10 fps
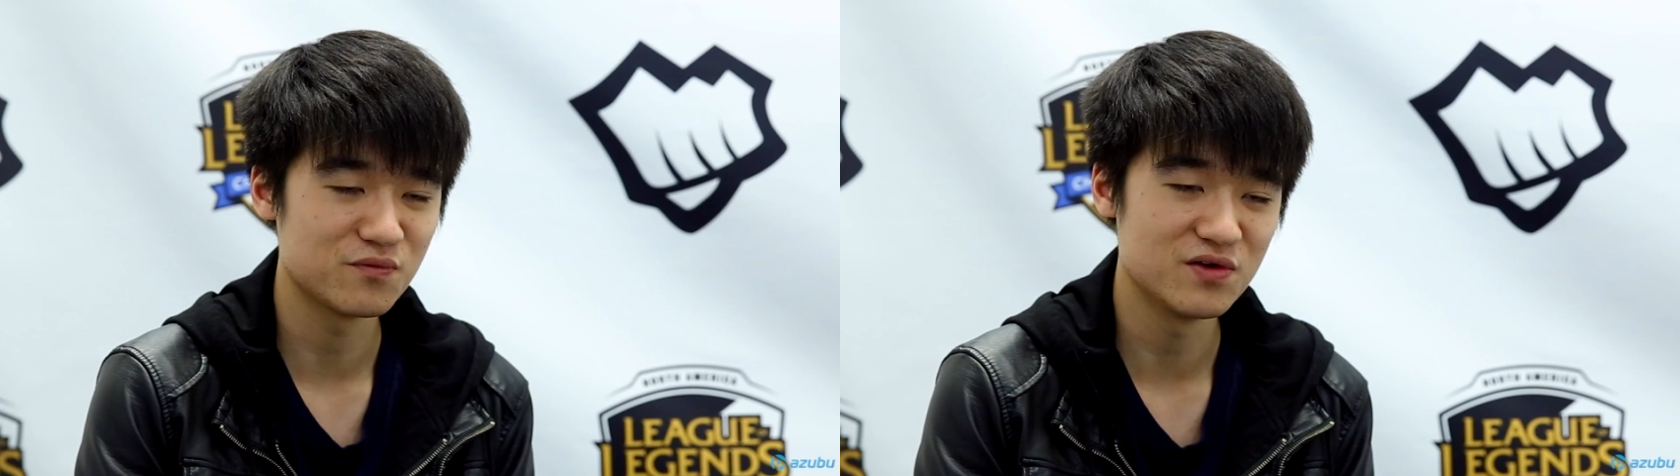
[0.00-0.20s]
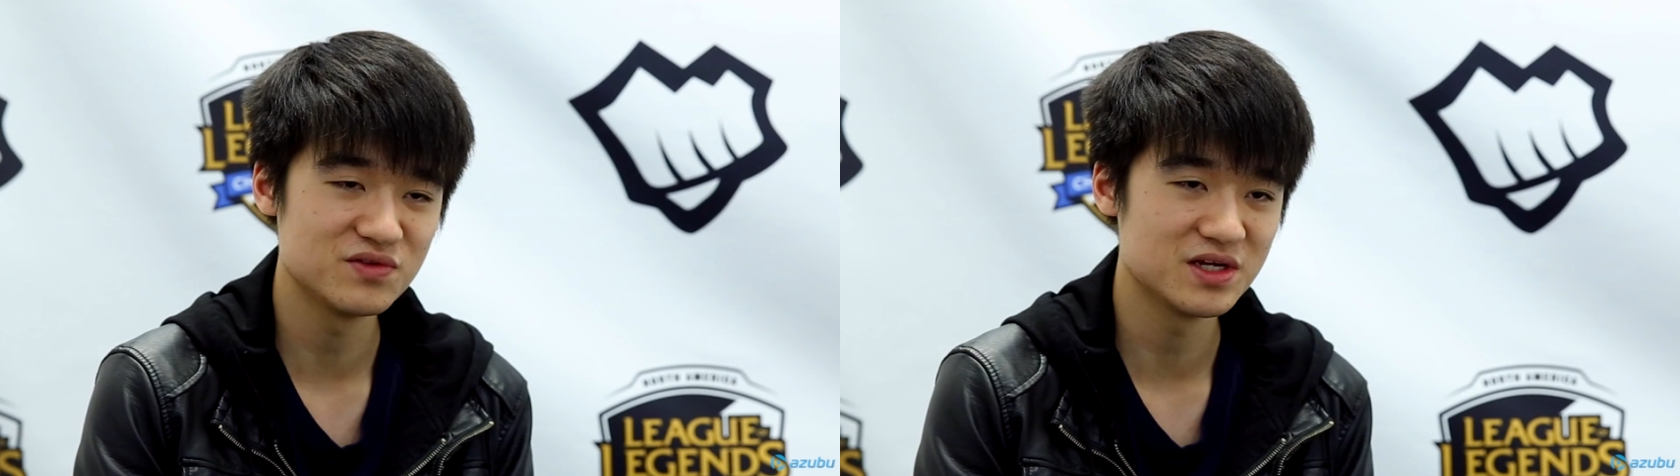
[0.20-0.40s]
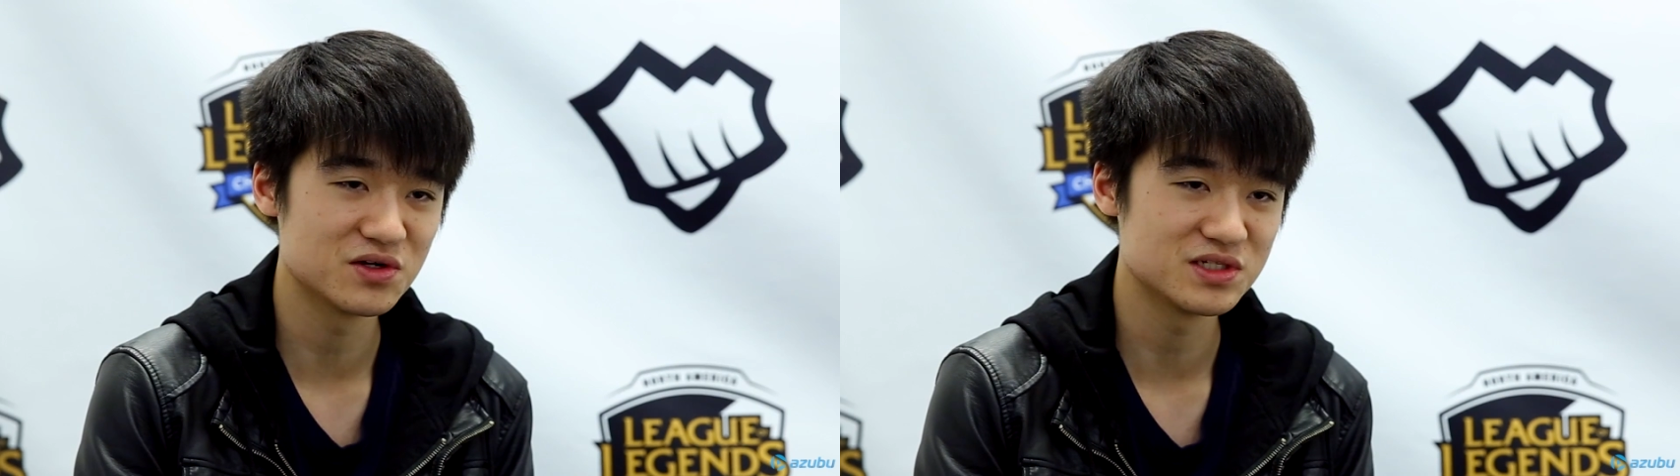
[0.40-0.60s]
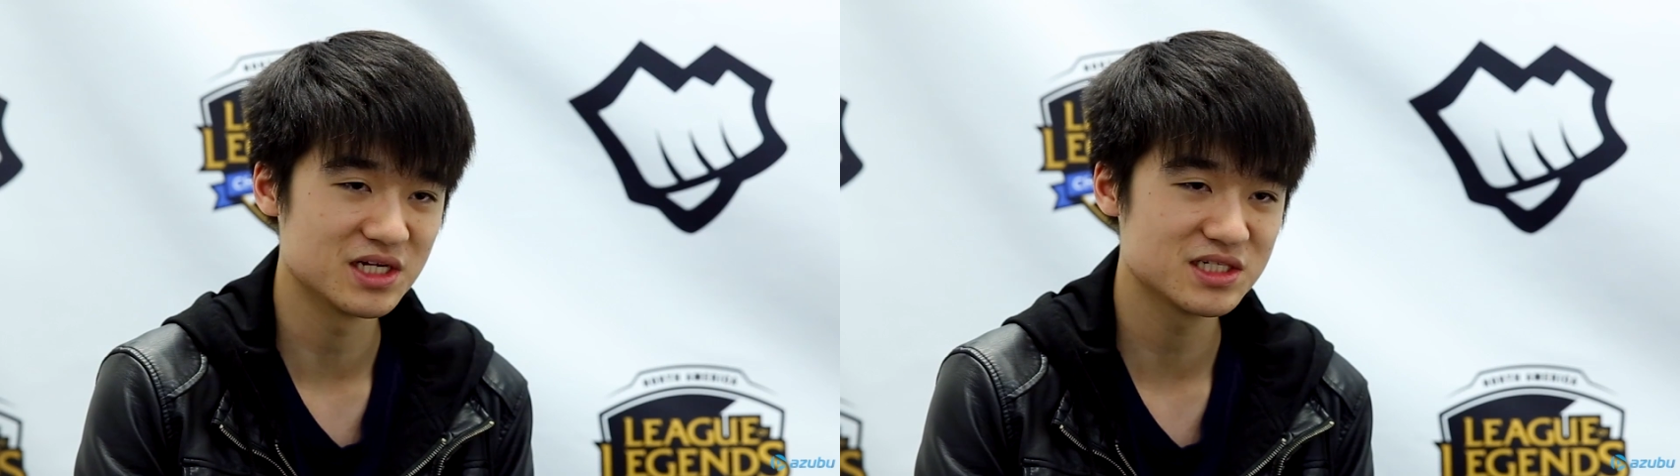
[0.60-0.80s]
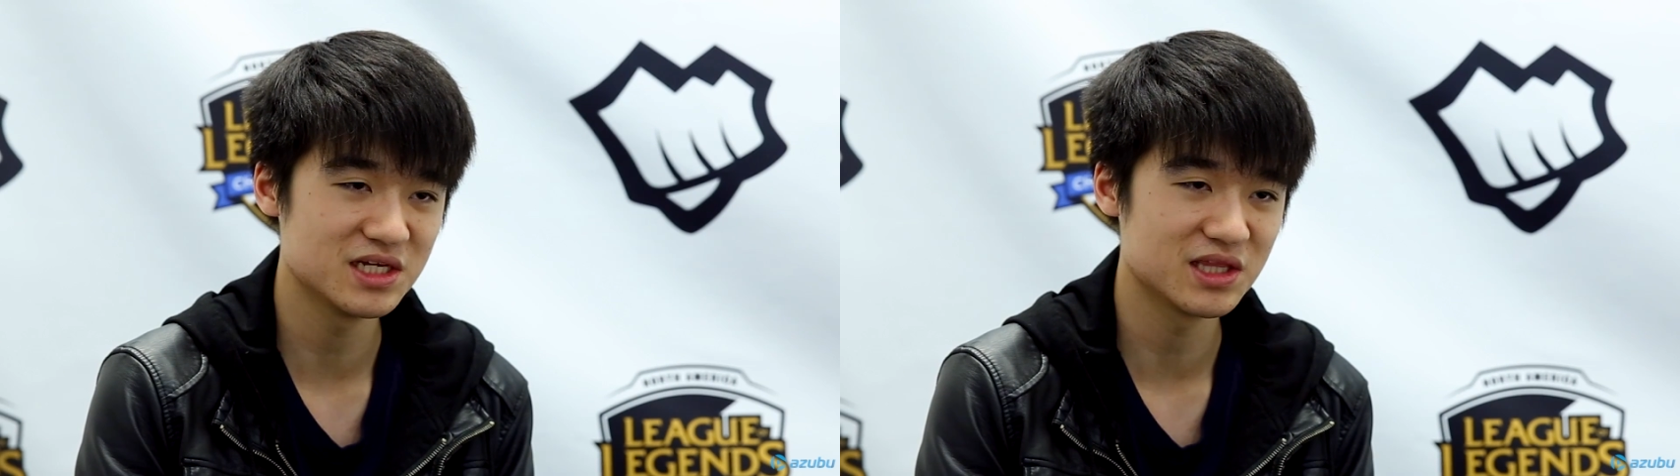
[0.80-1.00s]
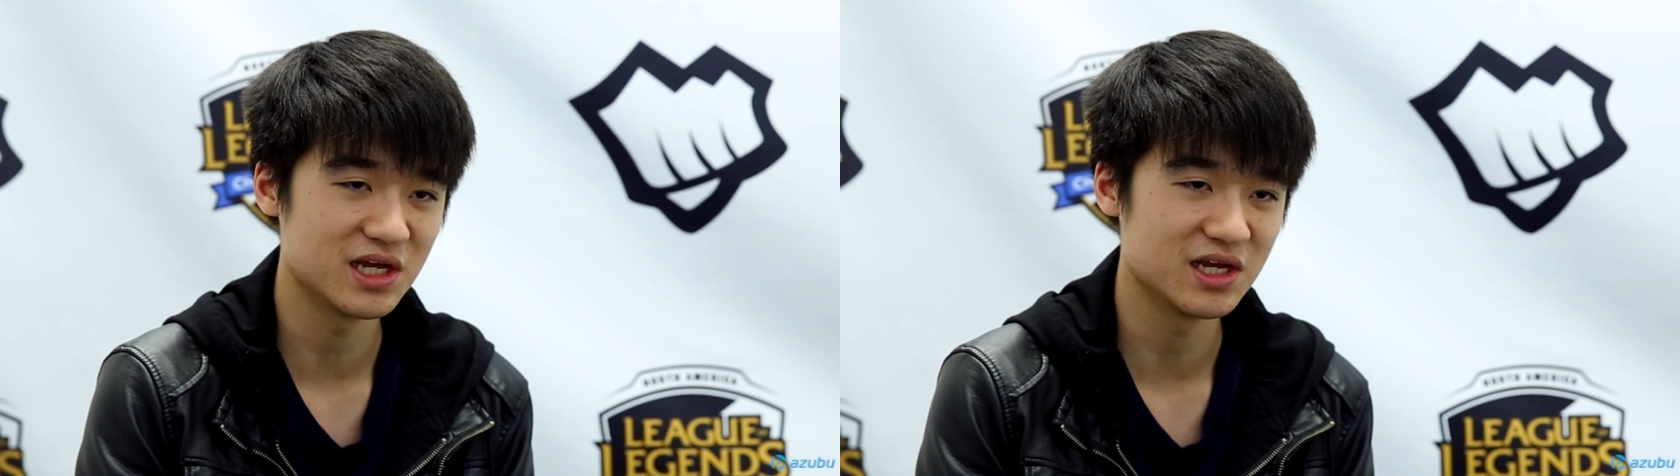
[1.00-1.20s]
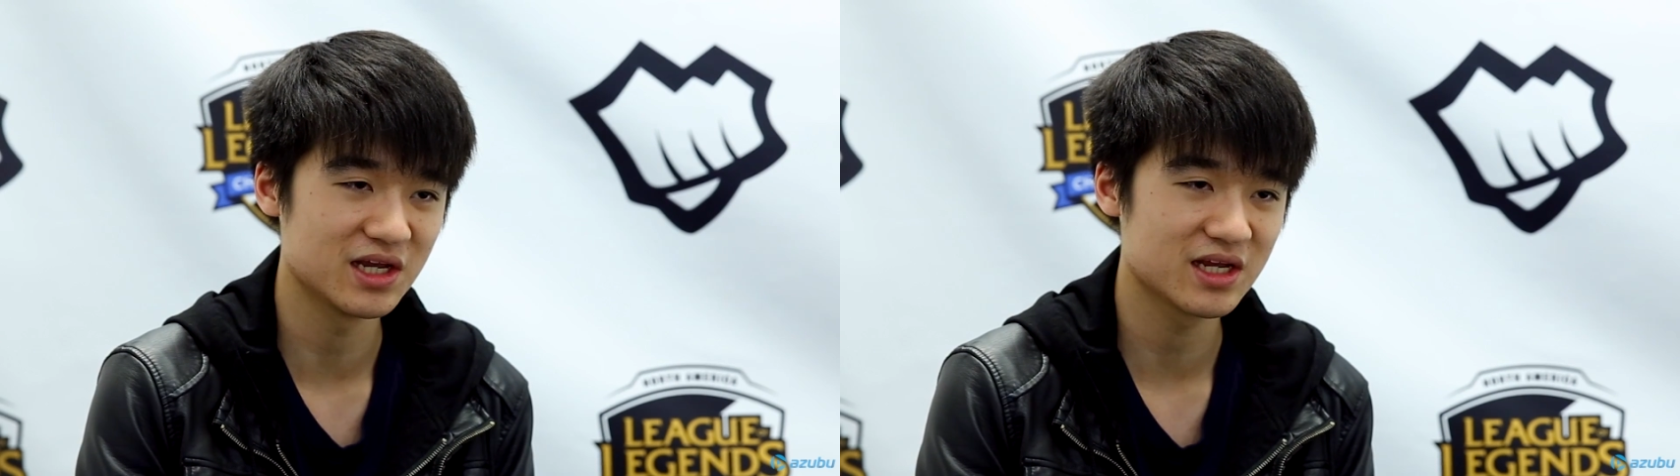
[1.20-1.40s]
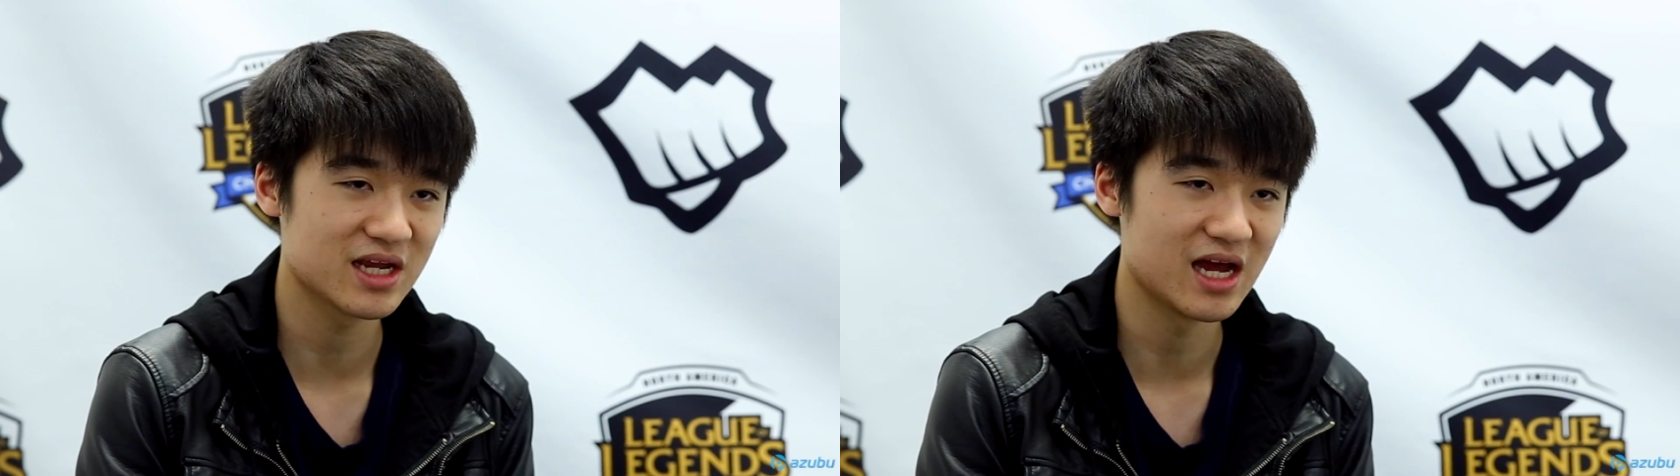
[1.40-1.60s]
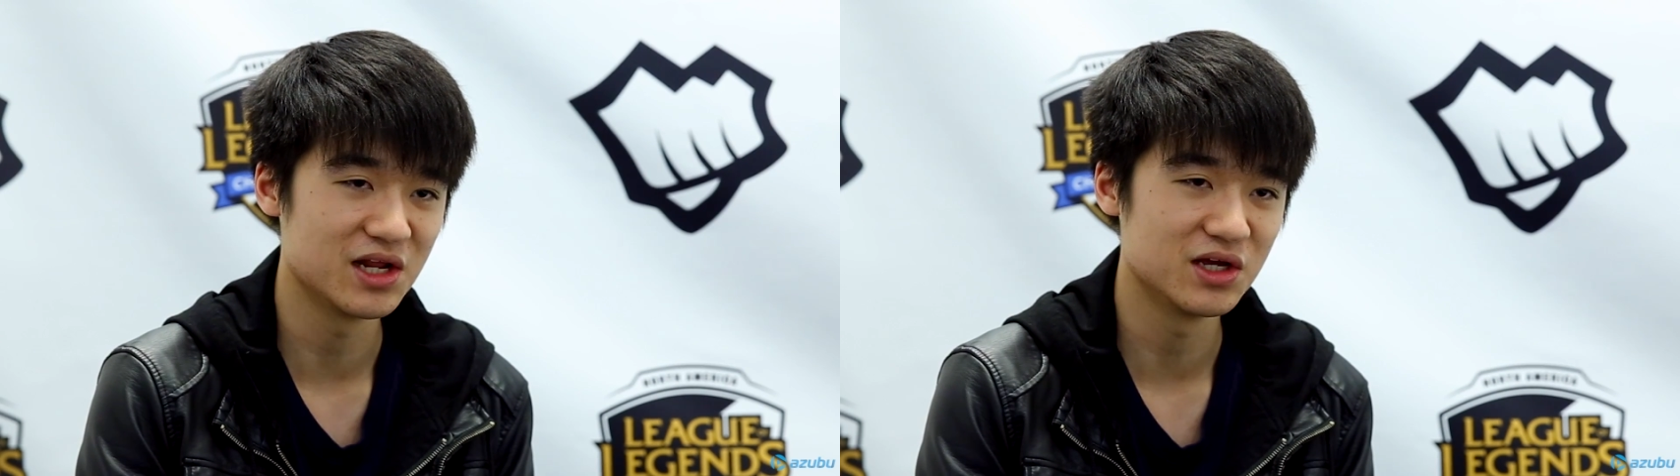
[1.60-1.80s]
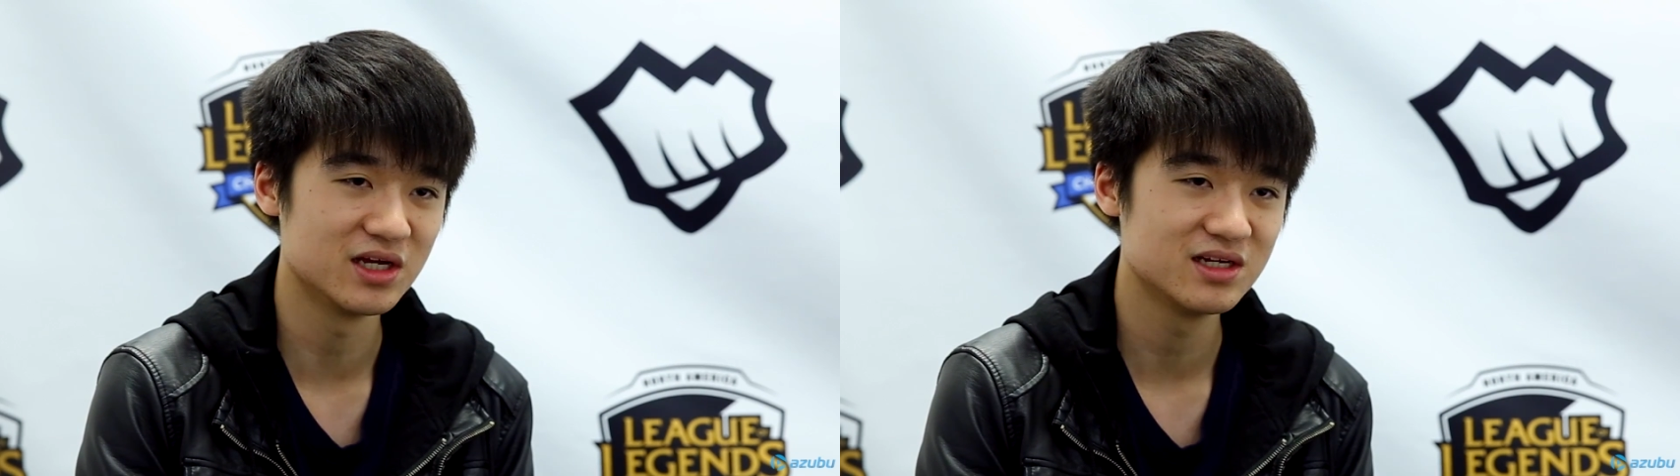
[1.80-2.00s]
15 or 16, they kind
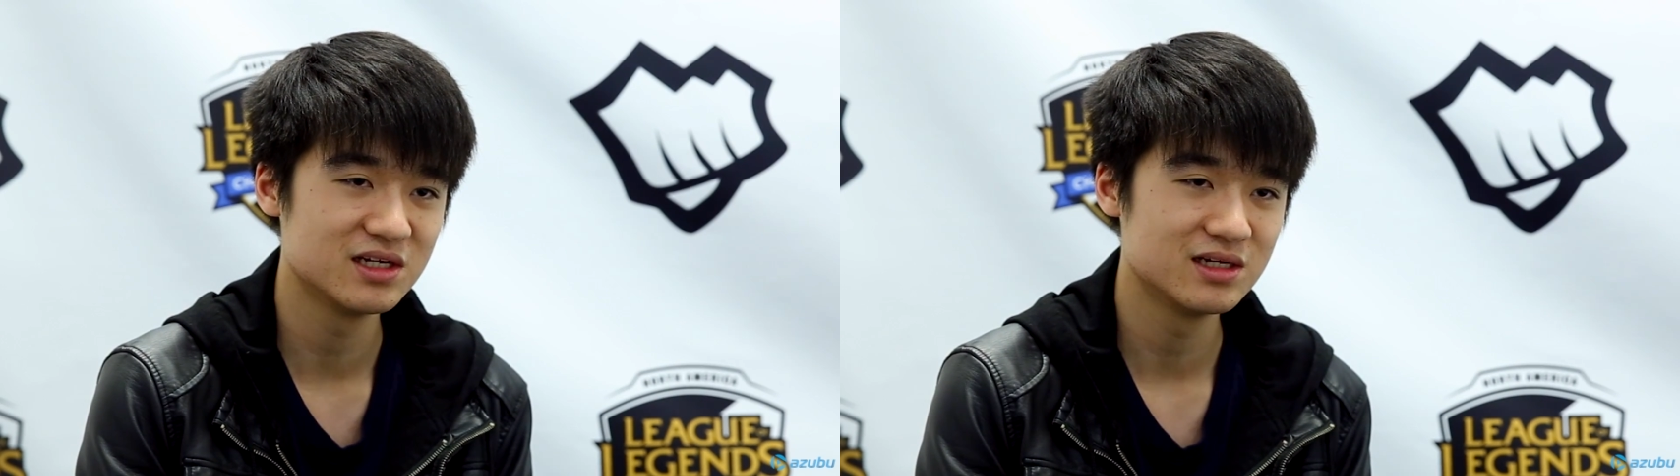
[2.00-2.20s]
of